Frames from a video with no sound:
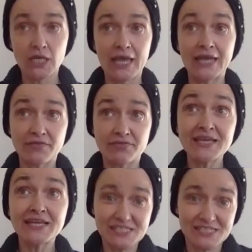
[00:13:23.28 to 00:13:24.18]
And I
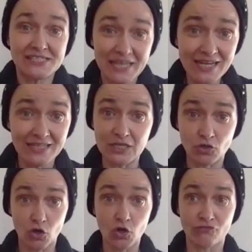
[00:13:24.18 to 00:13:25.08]
think it's still at the
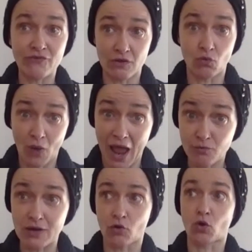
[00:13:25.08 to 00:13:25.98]
core of
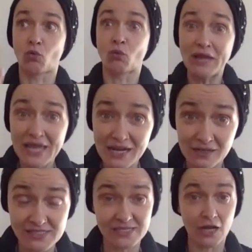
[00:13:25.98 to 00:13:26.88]
our real
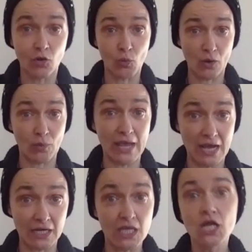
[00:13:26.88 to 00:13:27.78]
understanding of where we
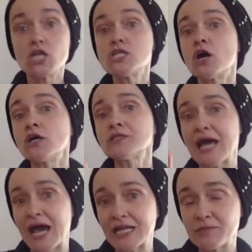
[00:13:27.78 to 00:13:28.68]
are, not
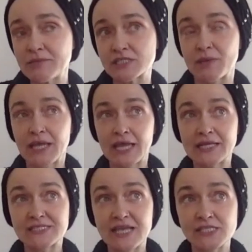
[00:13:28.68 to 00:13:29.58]
animism in the
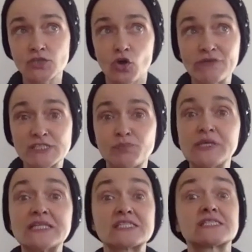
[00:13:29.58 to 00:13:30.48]
sense of a
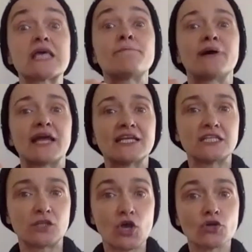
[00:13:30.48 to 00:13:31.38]
spirit
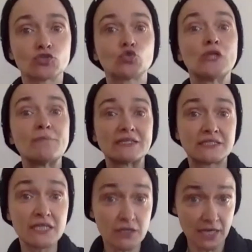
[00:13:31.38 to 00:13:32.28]
separated to the
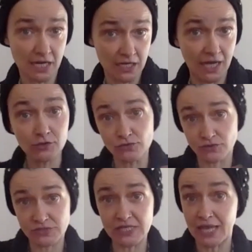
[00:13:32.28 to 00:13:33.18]
material. I don't
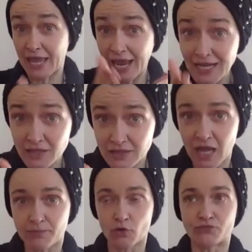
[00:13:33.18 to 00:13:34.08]
see any
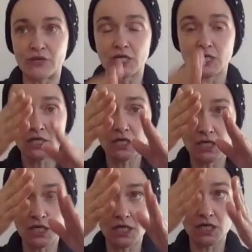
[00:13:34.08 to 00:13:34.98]
type of
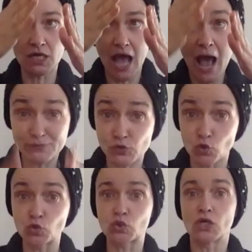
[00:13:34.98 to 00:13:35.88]

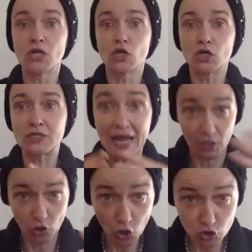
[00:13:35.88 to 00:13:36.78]
absolute
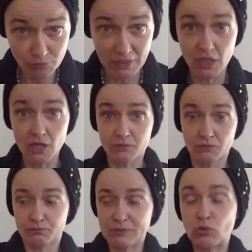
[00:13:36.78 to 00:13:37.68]
dichotomy
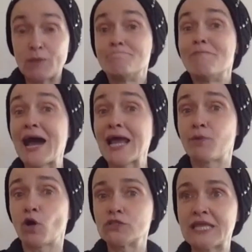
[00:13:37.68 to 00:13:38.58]
between my
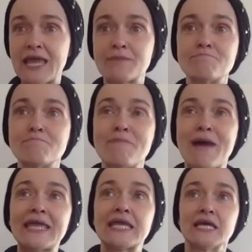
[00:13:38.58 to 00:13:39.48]
body and
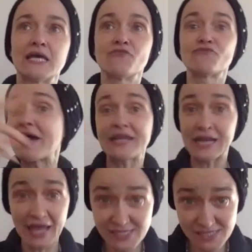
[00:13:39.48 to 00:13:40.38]
my final
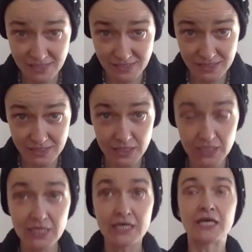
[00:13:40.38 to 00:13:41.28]
essence.
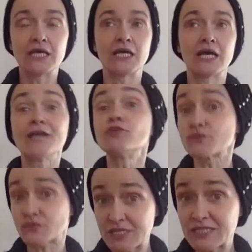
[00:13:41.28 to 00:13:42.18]
I don't
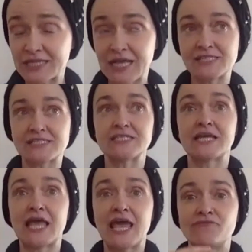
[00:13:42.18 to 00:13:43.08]
see that. I see
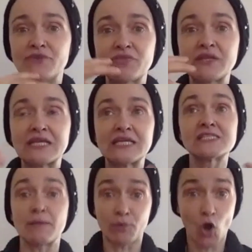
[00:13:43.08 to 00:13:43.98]
that everything is
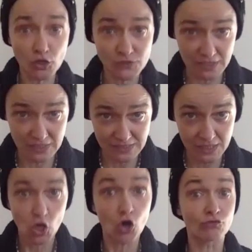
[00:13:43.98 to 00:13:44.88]
a process
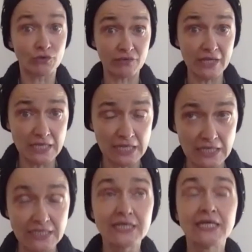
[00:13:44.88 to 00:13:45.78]
of revealing.
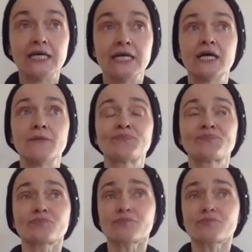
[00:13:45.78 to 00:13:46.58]
And